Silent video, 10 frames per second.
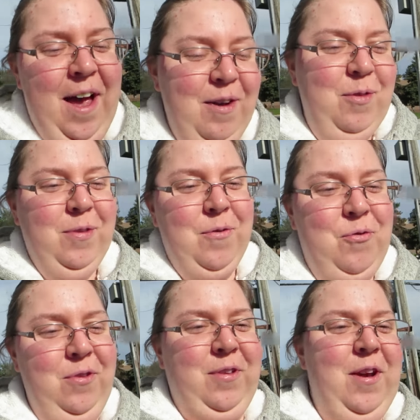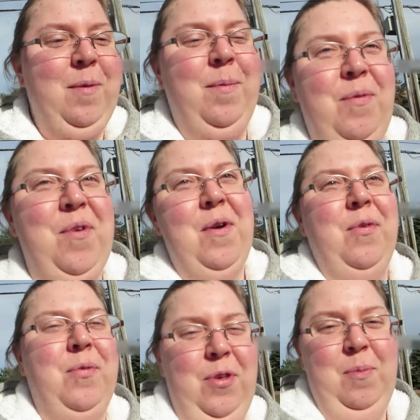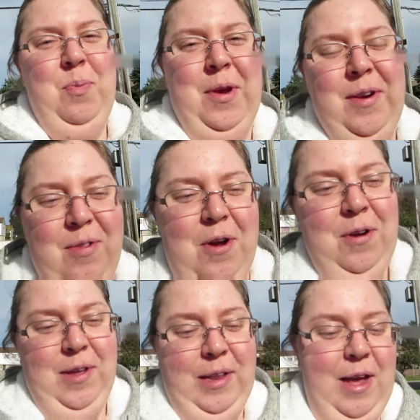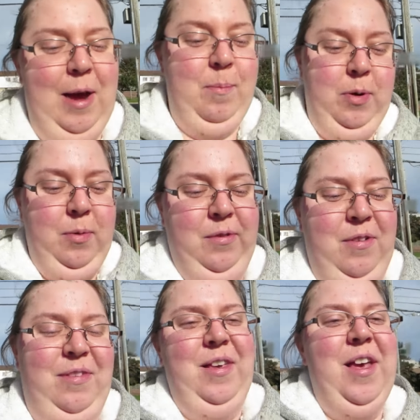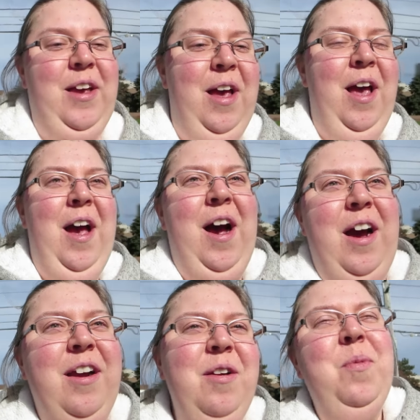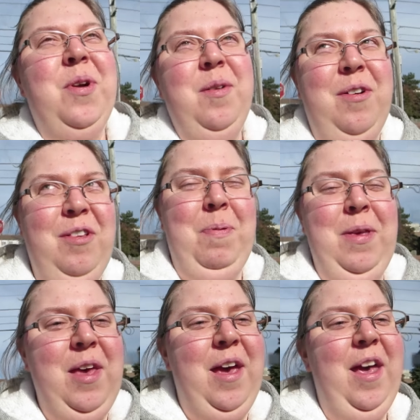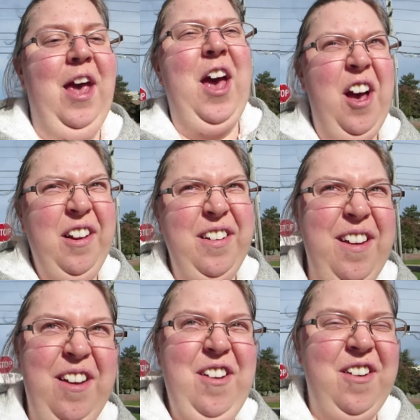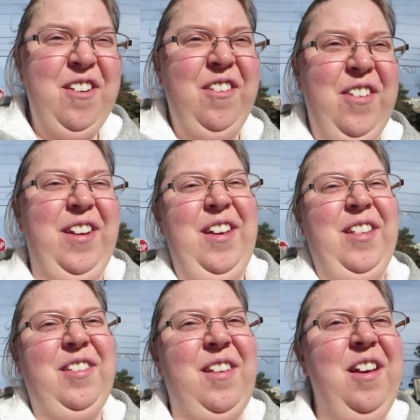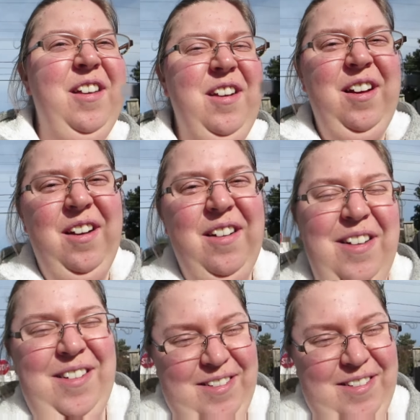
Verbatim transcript: it was the first time I've ever really played along like that, but it was just like, I didn't want to just be like, I oh, know it's a doll.